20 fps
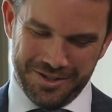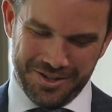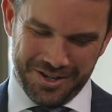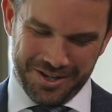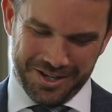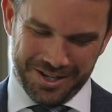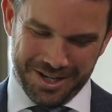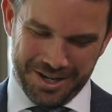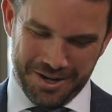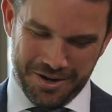
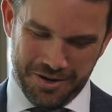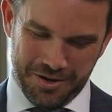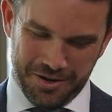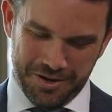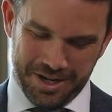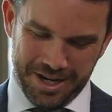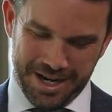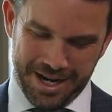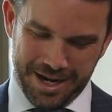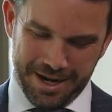Certainly
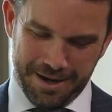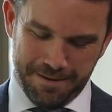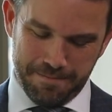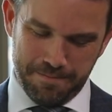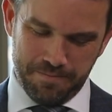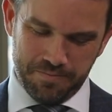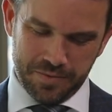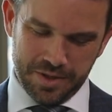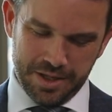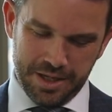not.
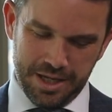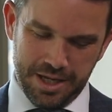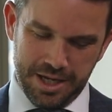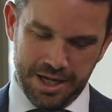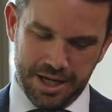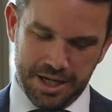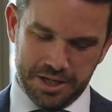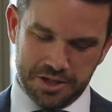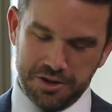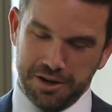
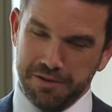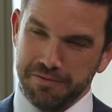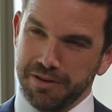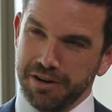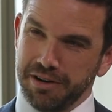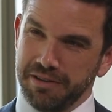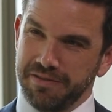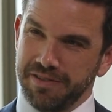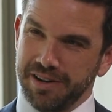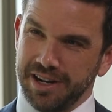It's gone
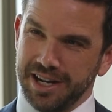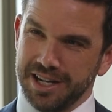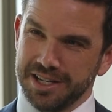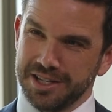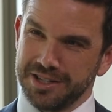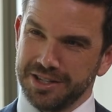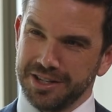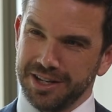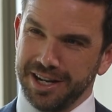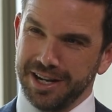very
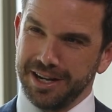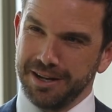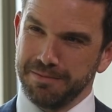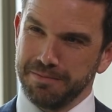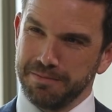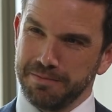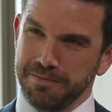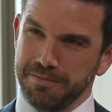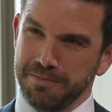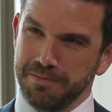fast.
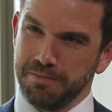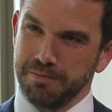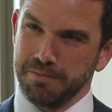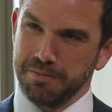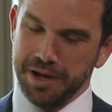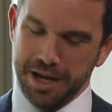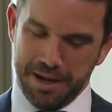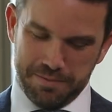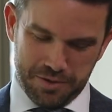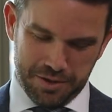
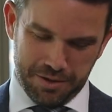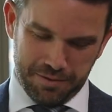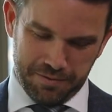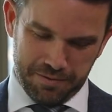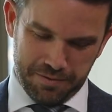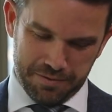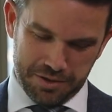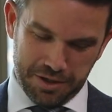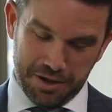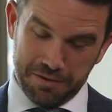Perhaps not
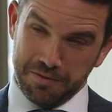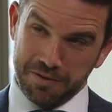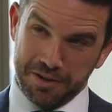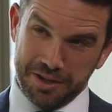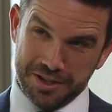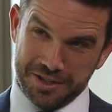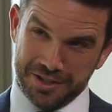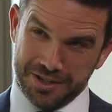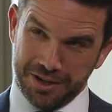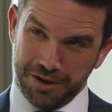so for
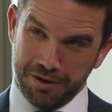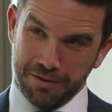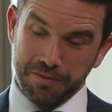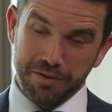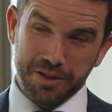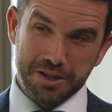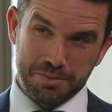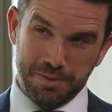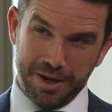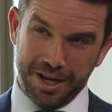yourself.
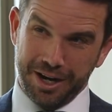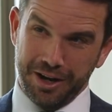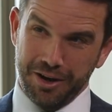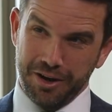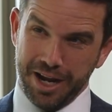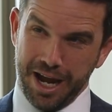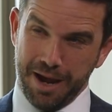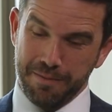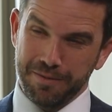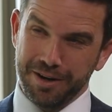There's been a
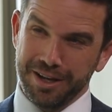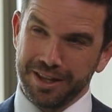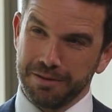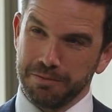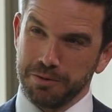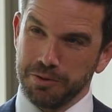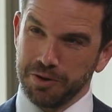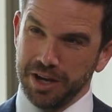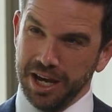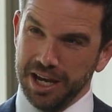lot happening that
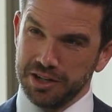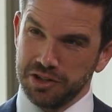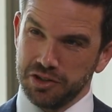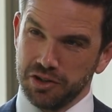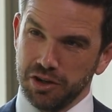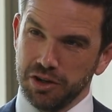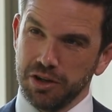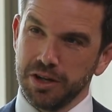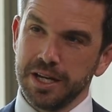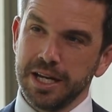we'll get to.